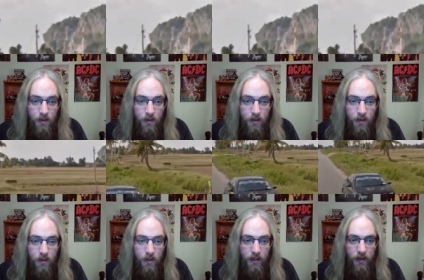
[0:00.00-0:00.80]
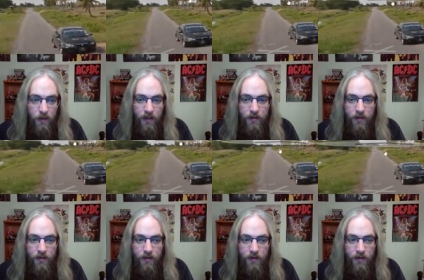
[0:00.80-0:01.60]
Oh, I think we're in
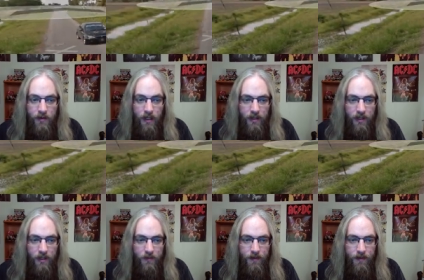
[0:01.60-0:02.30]
Thailand,